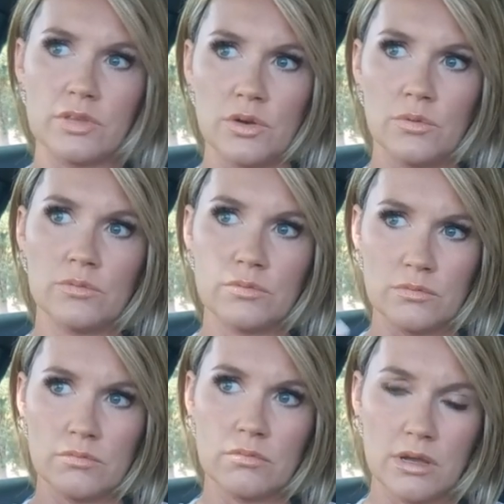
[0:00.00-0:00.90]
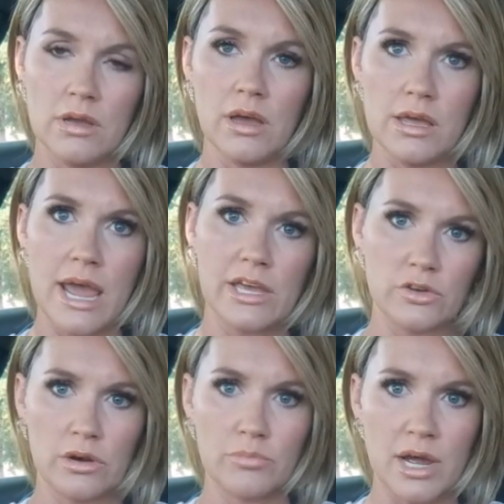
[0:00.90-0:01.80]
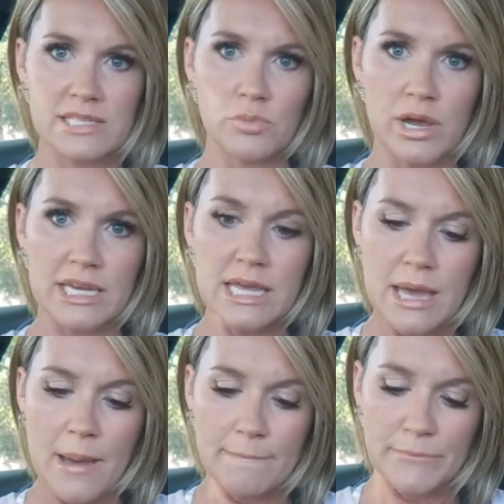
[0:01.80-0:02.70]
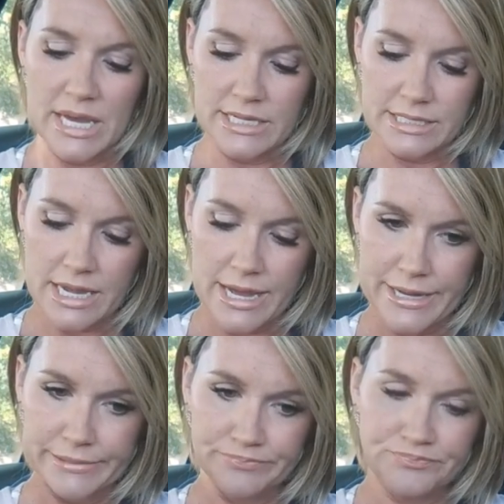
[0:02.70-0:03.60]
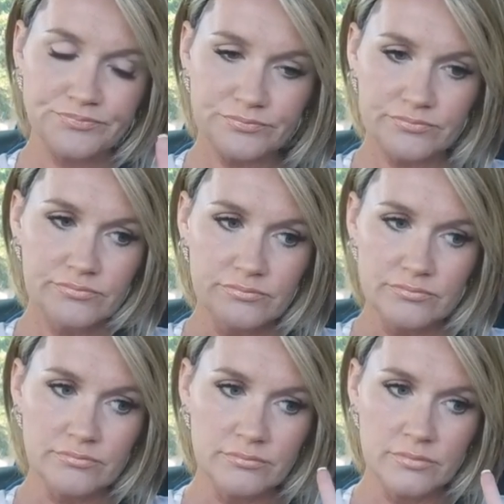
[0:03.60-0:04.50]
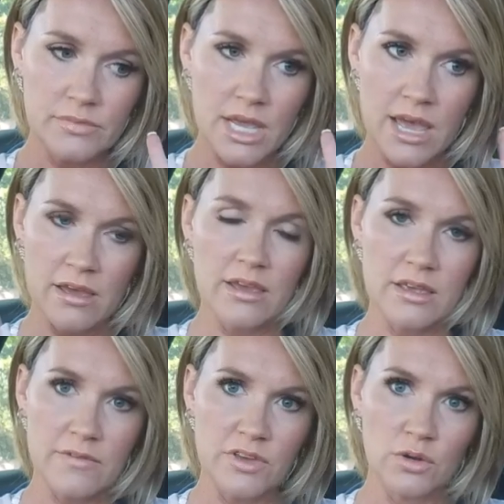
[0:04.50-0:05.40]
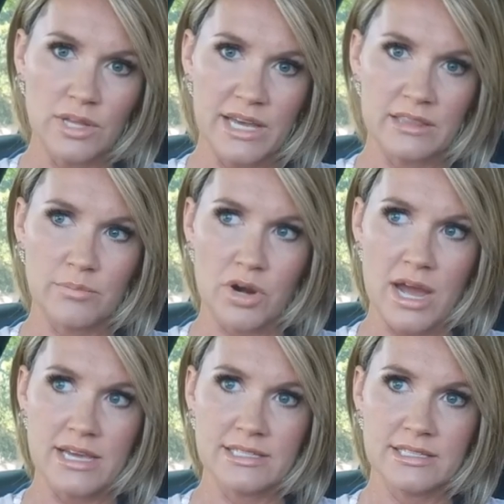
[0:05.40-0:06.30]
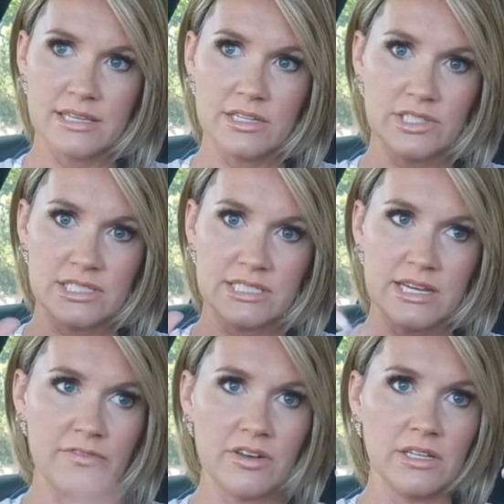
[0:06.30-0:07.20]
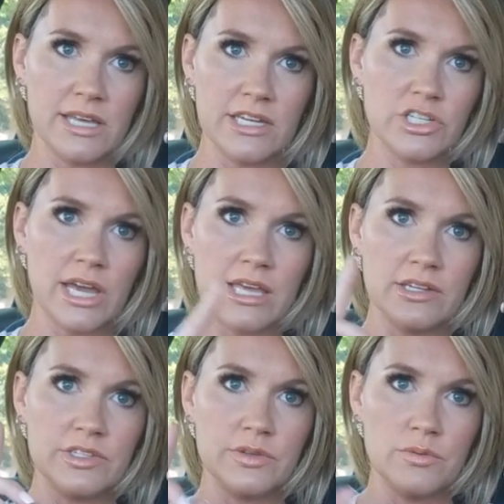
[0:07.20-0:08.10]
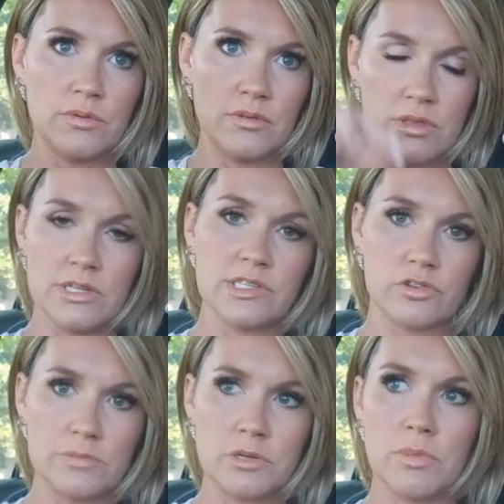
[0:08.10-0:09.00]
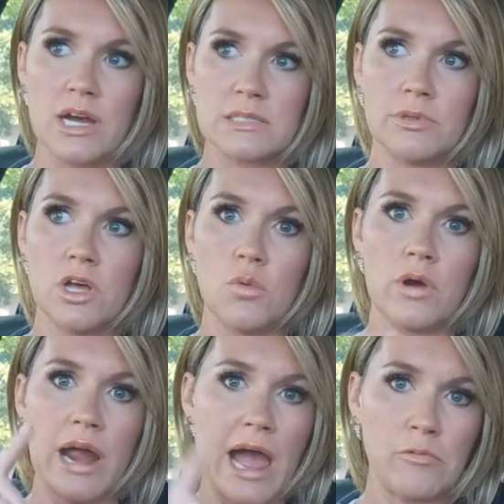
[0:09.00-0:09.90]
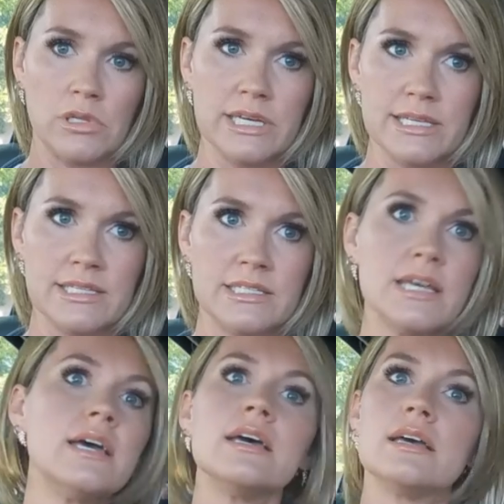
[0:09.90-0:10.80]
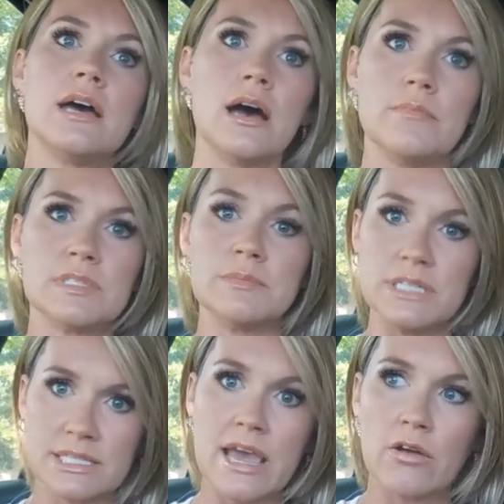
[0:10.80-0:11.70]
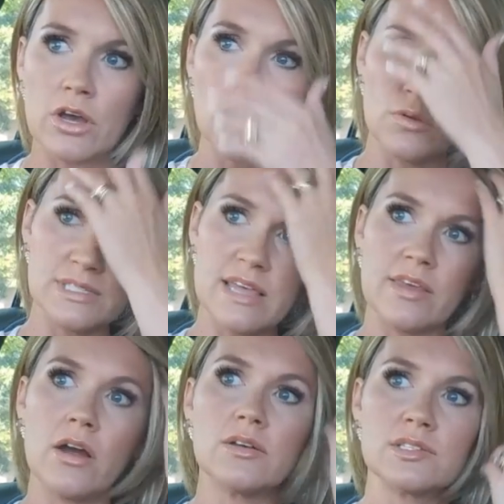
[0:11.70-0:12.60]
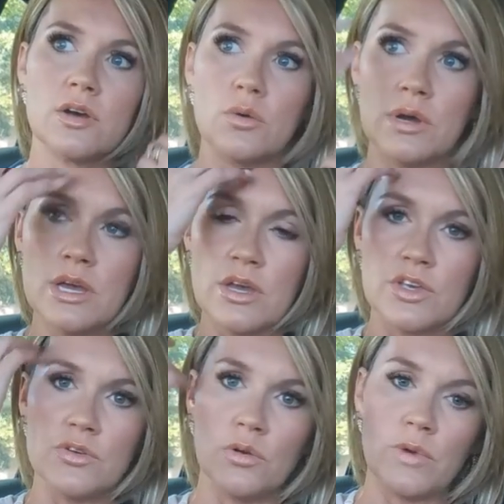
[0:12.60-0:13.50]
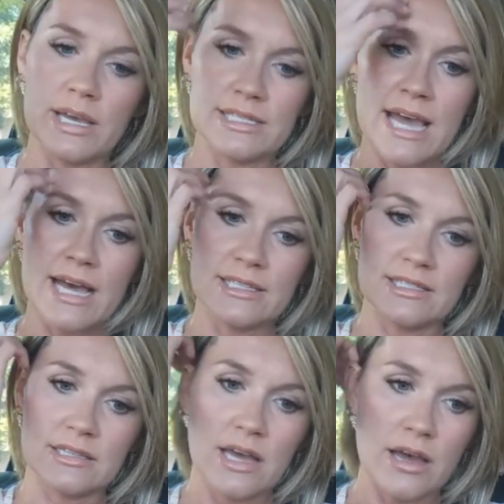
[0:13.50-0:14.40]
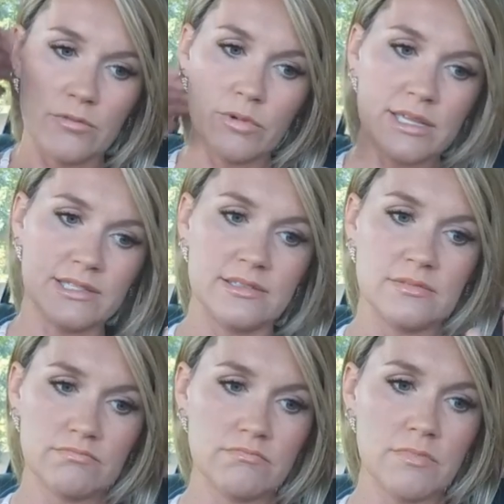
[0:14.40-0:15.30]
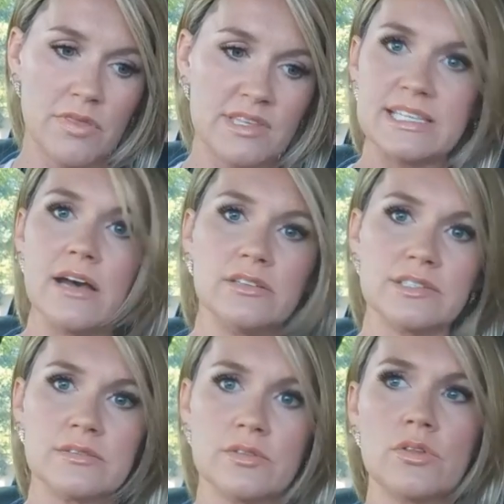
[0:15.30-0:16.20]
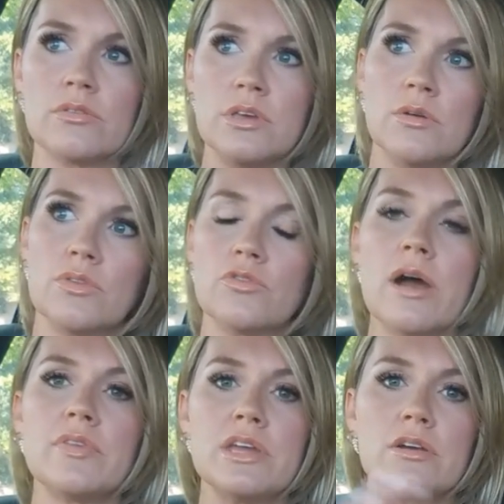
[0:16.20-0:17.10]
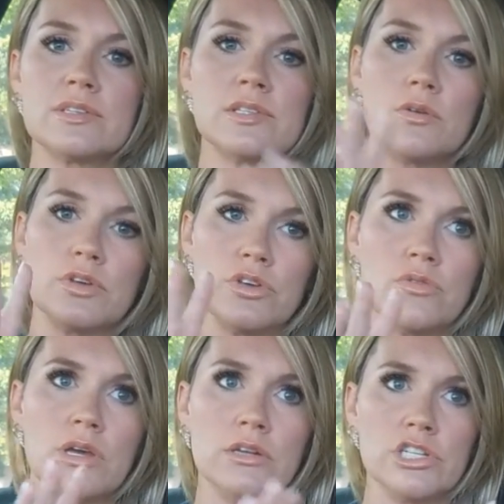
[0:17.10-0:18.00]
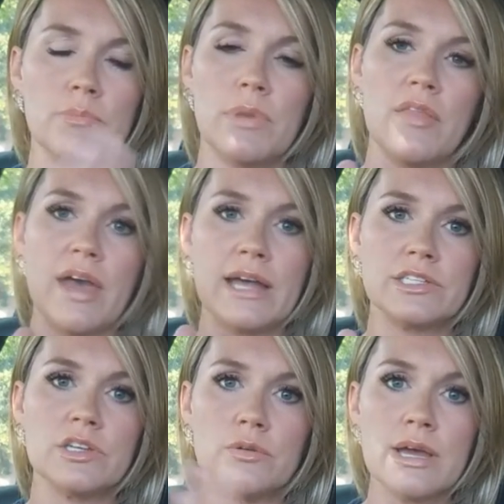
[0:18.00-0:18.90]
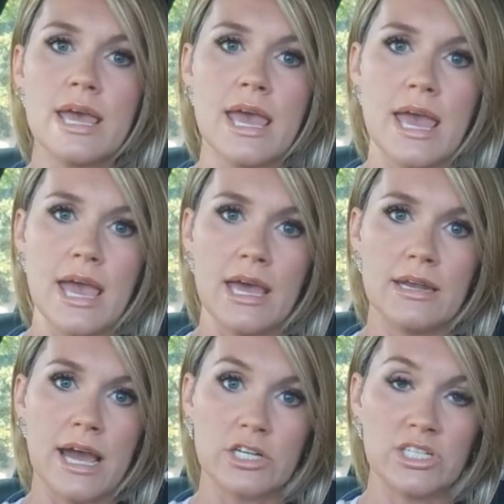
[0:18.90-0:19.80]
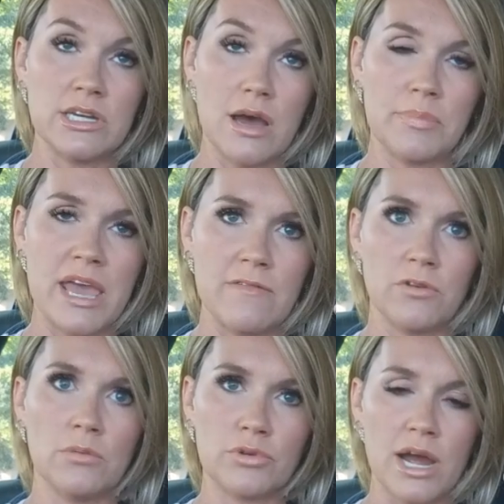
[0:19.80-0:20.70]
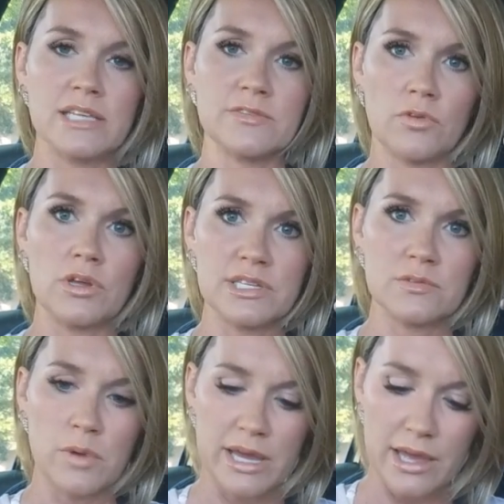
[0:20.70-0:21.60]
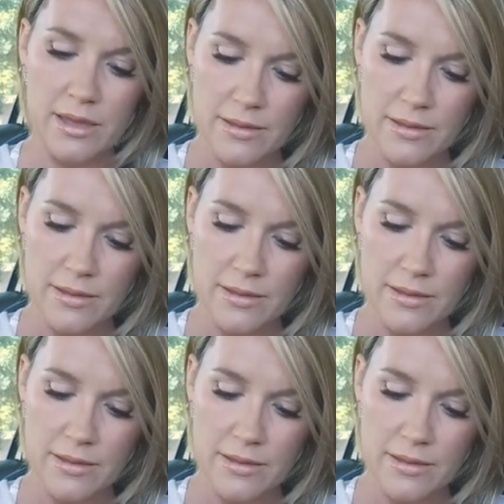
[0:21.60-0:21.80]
you know, an accurate price point. But... Uh, it, if you don't like the price, just definitely check into the description box below where I will list um, some discount codes. And then also Uniwigs has, uh, runs sales, you know, throughout the year. So you can jump on that too and actually not pay full price for this wig.